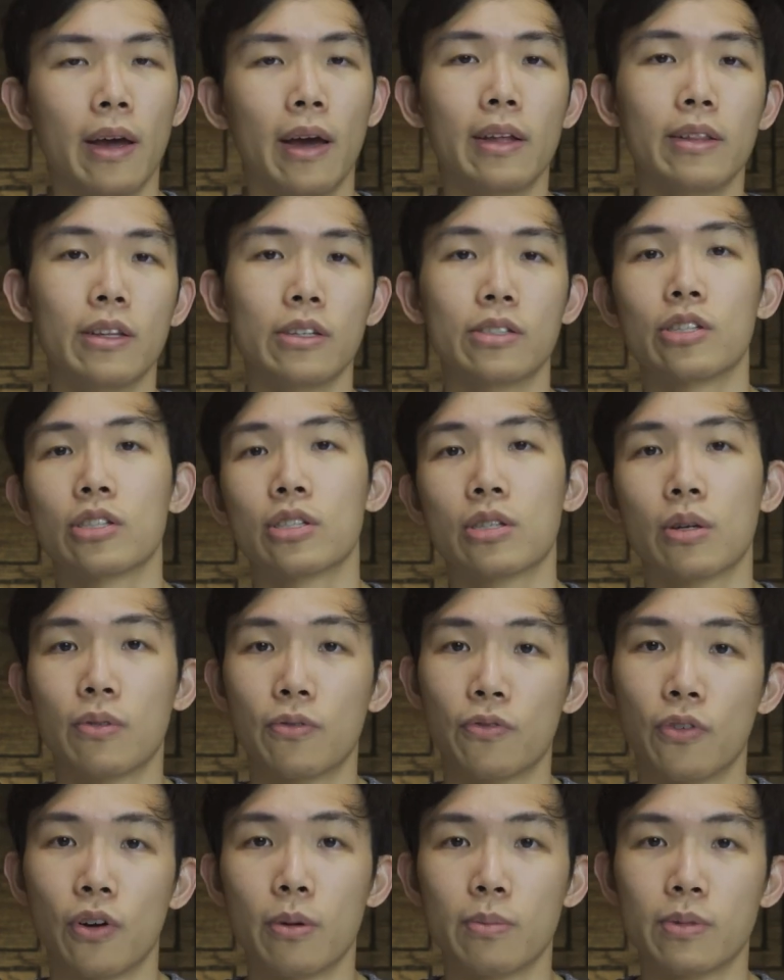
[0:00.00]
And this just
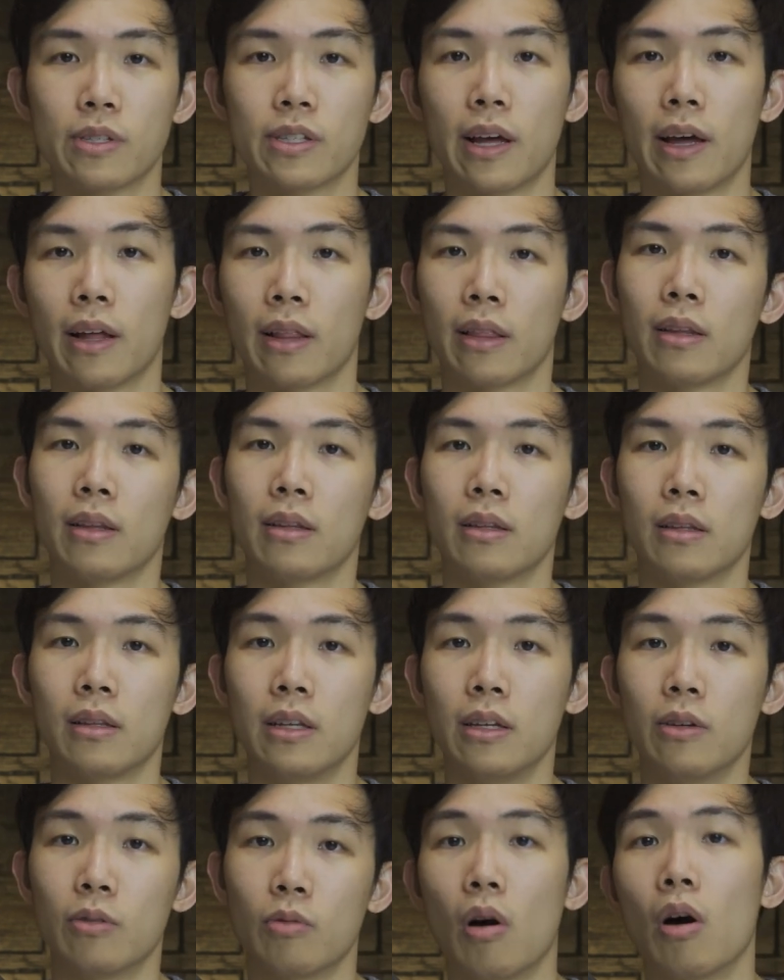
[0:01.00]
confirms that
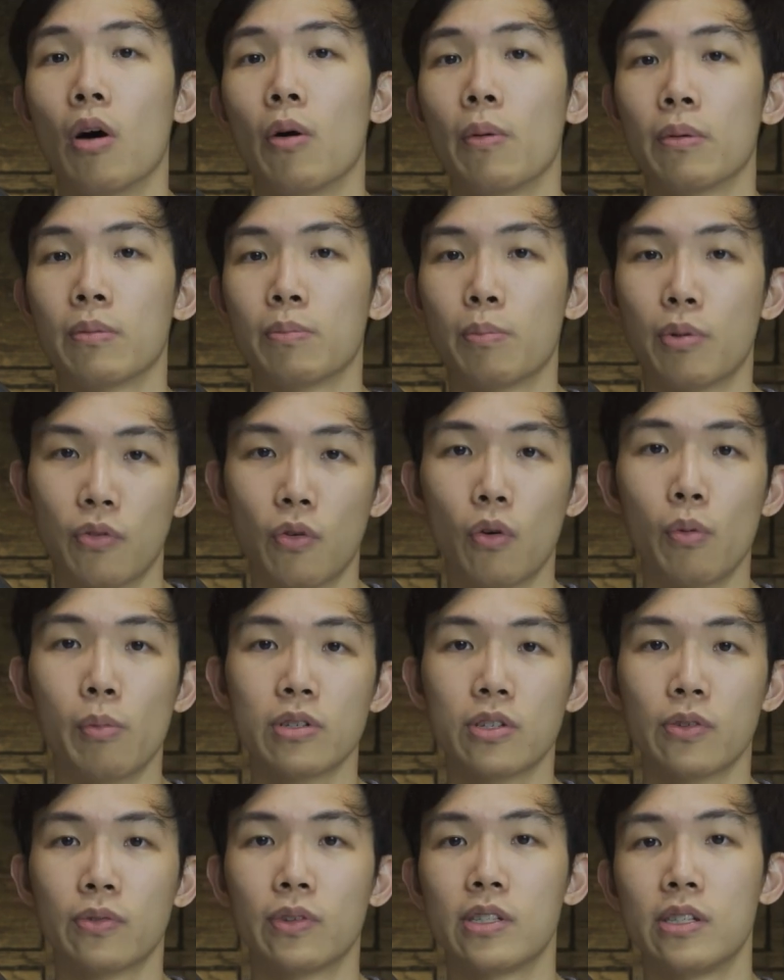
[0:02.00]
the raw
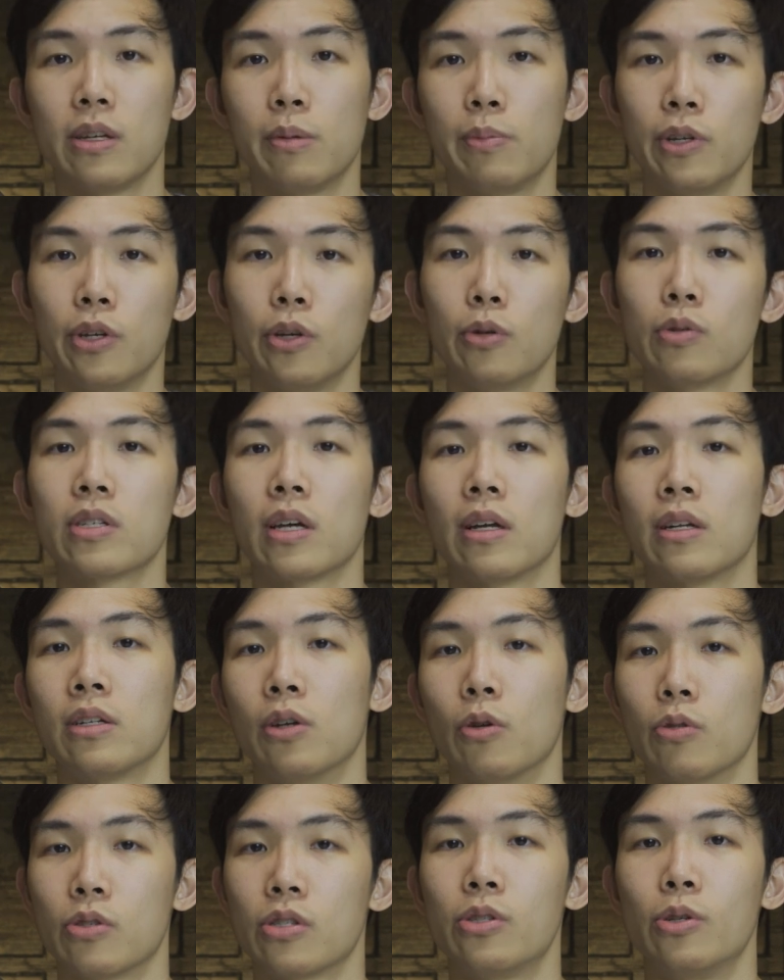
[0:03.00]
performance of the C P Us at
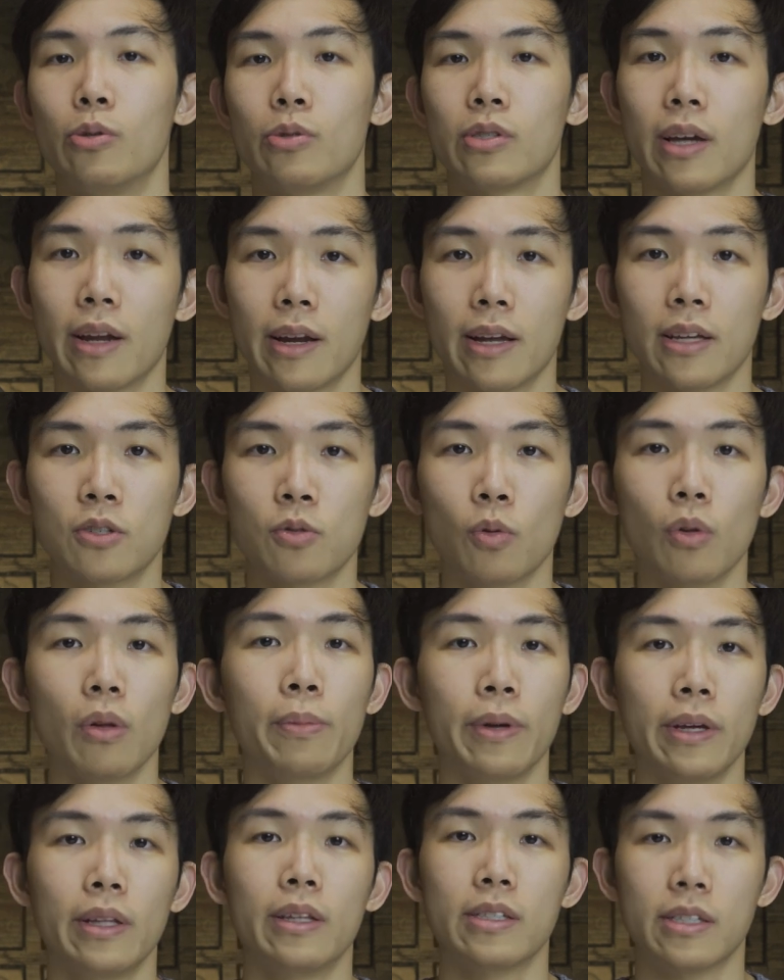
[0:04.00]
those two settings will
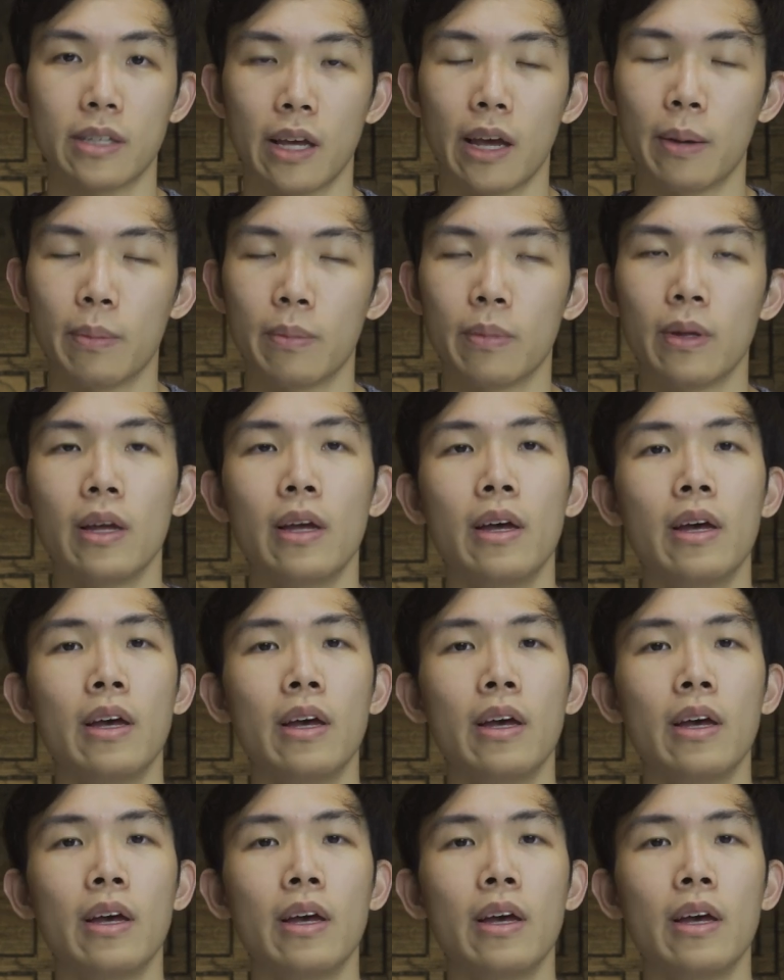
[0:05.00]
be the same.